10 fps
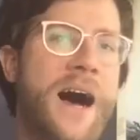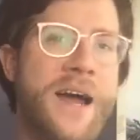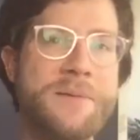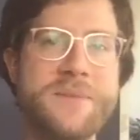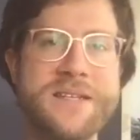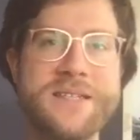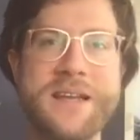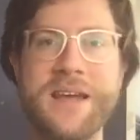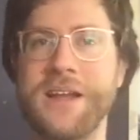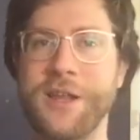I am
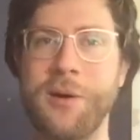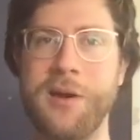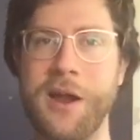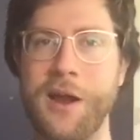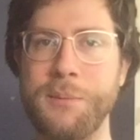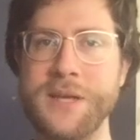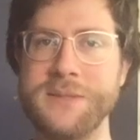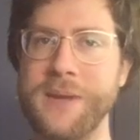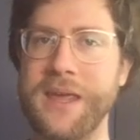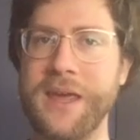Dissidia, and you're hearing me
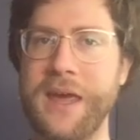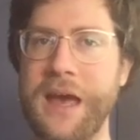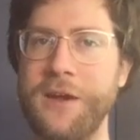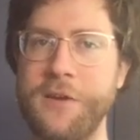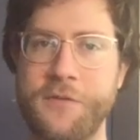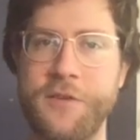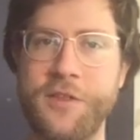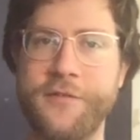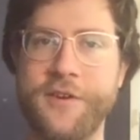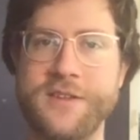speak again, or for
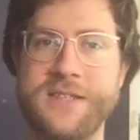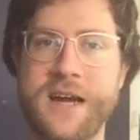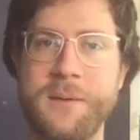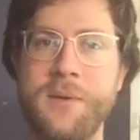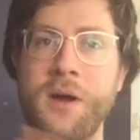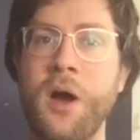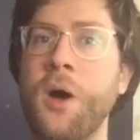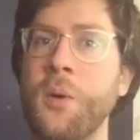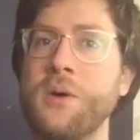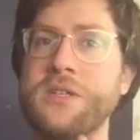the first time.
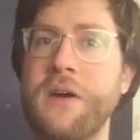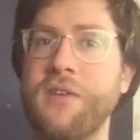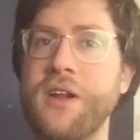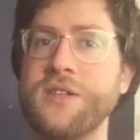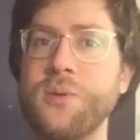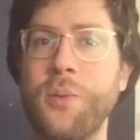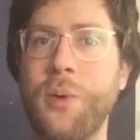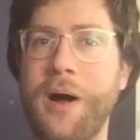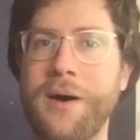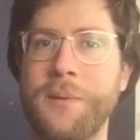Whichever it is,
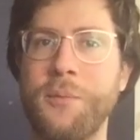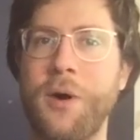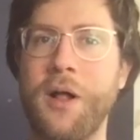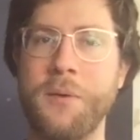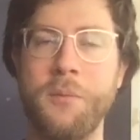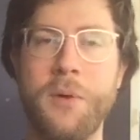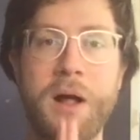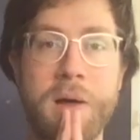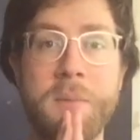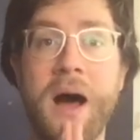welcome, welcome,
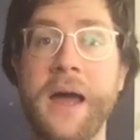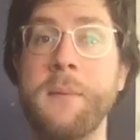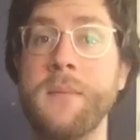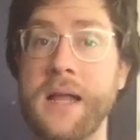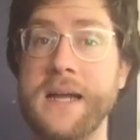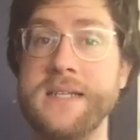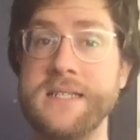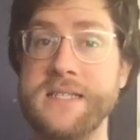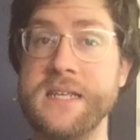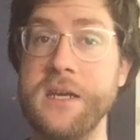welcome. I am glad to
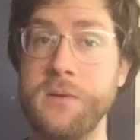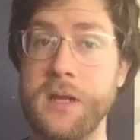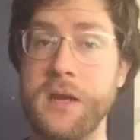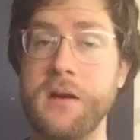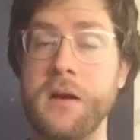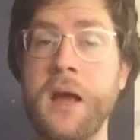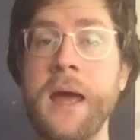see you here.